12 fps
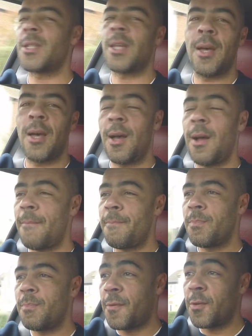
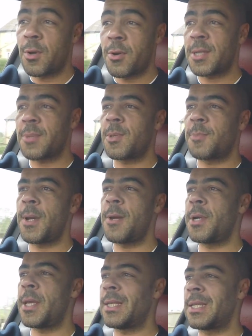before the Christmas
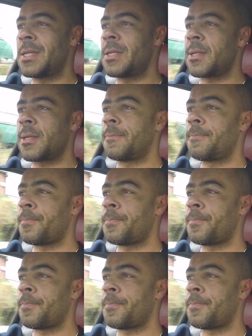period hits us.